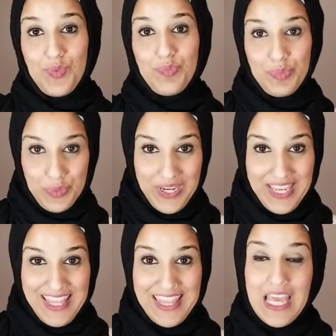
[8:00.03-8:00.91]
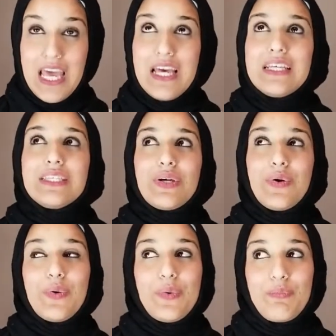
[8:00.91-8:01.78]
to breathe?
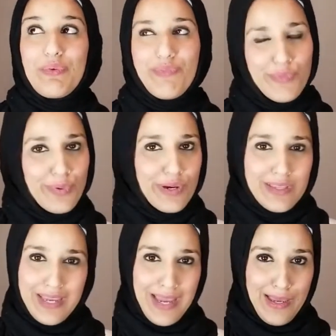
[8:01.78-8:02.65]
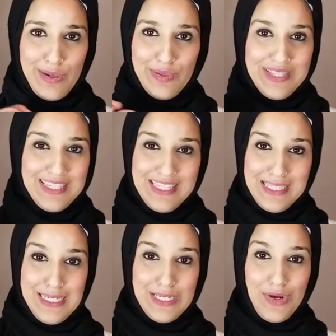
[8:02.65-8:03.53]
So before like I go into
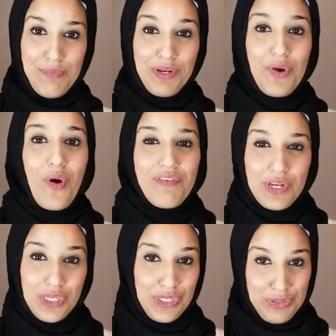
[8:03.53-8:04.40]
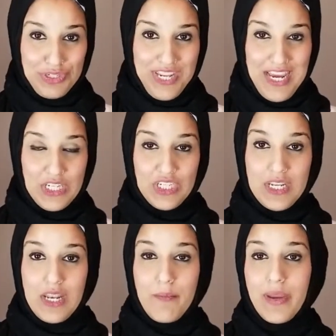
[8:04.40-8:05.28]
the detail, I'm going to go off on a huge
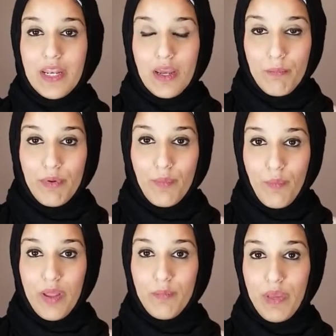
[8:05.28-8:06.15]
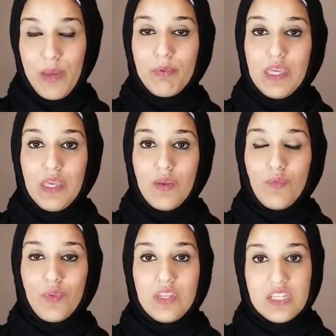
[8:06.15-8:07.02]
tangent. Now my number one pet
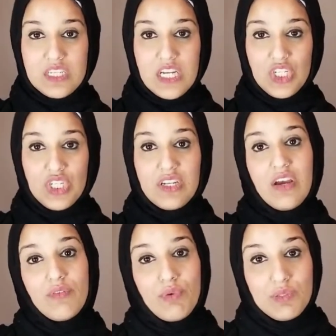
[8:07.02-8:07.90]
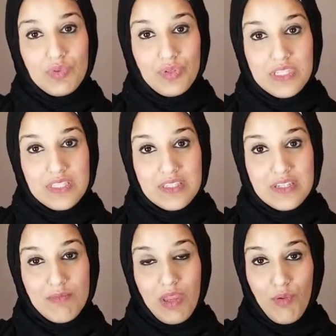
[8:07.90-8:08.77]
peeve with discussion of the respiratory
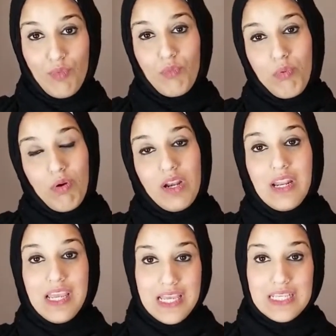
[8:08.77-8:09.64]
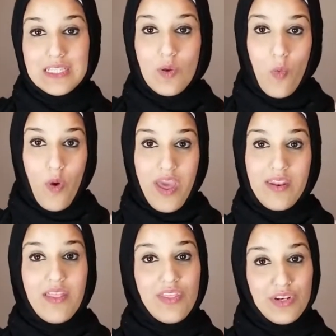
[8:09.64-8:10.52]
system in report is
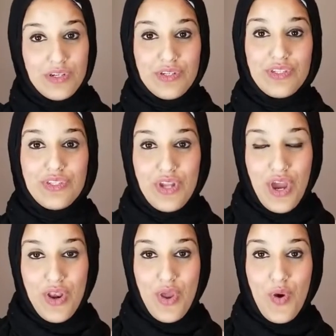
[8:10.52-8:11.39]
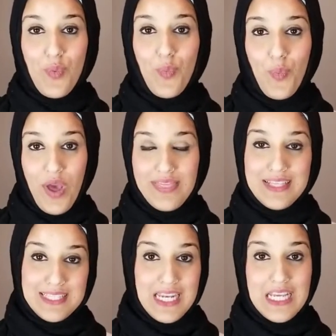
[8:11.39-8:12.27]
when the nurse does not know what
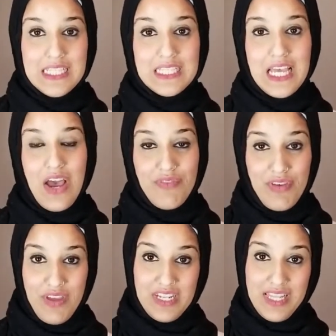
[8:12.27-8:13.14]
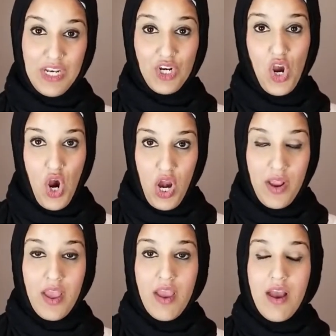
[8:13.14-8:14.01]
the settings of the ventilator are.